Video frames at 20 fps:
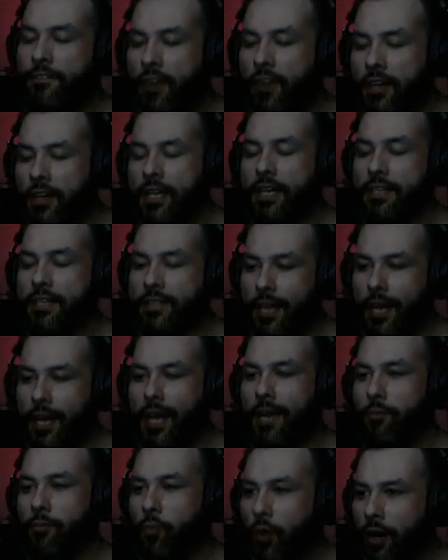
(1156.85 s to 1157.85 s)
fucking
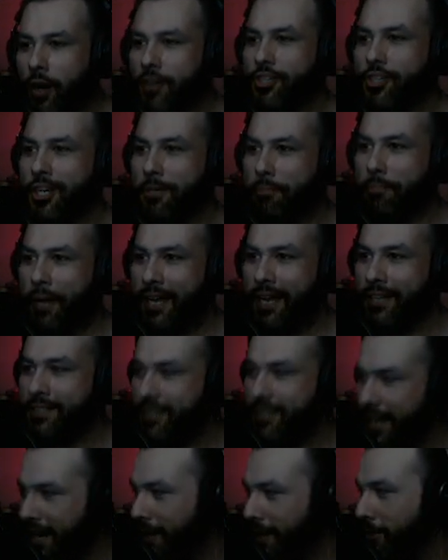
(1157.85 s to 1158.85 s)
time watching
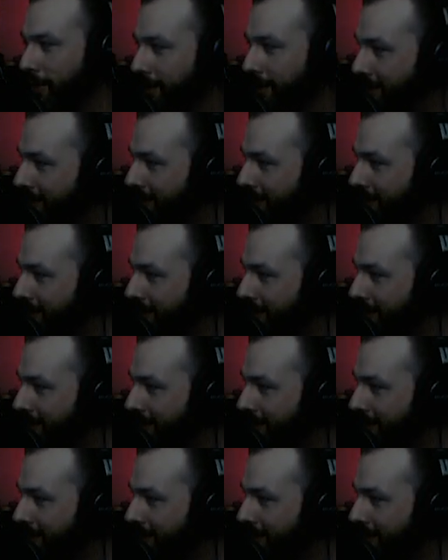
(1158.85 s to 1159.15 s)
Pantera.